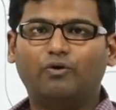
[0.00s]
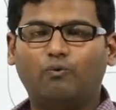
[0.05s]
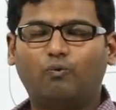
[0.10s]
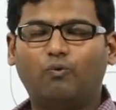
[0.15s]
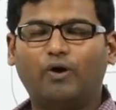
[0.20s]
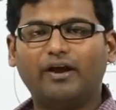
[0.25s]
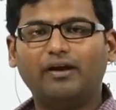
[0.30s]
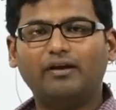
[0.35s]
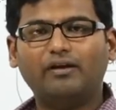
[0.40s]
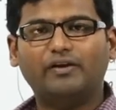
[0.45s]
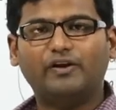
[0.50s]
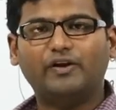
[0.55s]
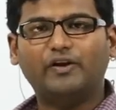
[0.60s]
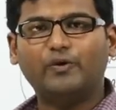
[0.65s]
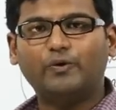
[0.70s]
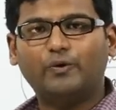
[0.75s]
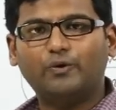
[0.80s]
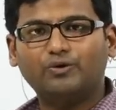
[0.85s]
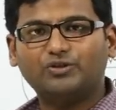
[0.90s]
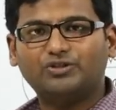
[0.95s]
Why?
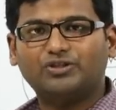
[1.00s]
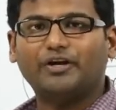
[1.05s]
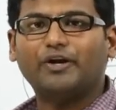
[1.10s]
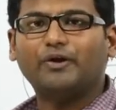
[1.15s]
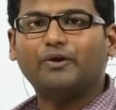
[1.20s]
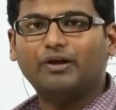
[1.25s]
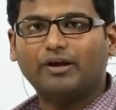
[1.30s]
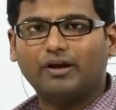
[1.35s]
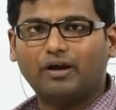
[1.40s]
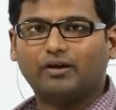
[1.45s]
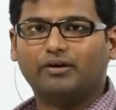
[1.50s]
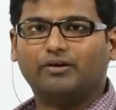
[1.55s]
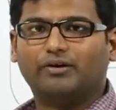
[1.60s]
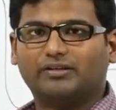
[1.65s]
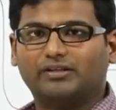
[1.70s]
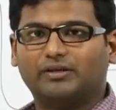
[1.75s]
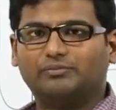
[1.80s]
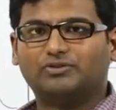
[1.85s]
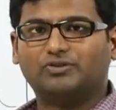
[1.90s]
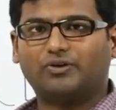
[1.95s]
Due to scheduling
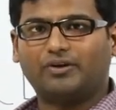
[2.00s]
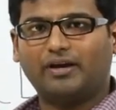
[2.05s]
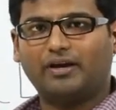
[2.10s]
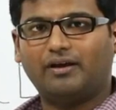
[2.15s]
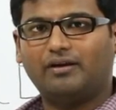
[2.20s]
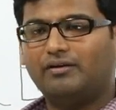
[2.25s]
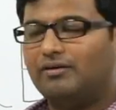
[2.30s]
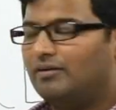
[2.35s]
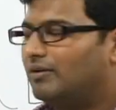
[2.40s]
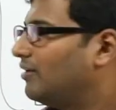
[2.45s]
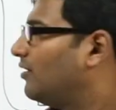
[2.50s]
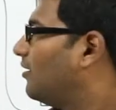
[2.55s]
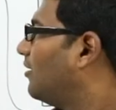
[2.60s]
algorithms. Okay,